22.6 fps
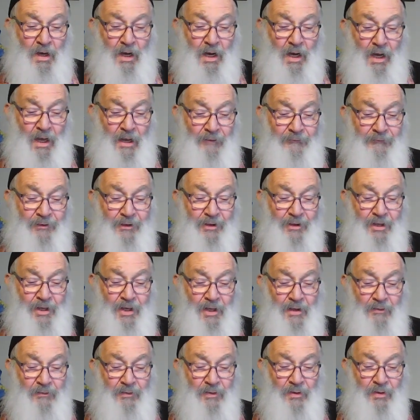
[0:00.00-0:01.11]
I
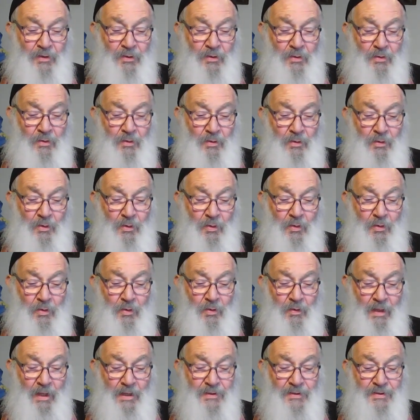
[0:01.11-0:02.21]
forgave you all
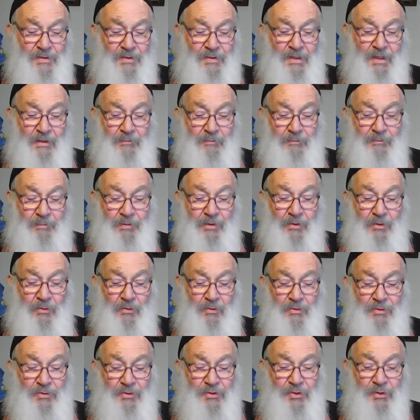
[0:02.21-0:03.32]
that debt
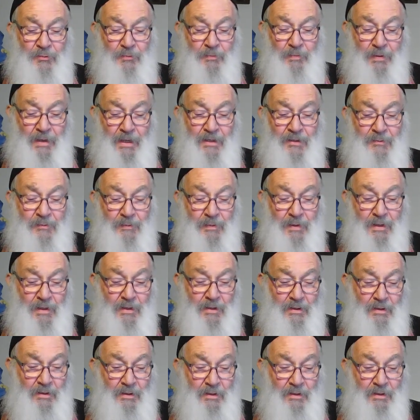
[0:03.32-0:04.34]
because you begged me.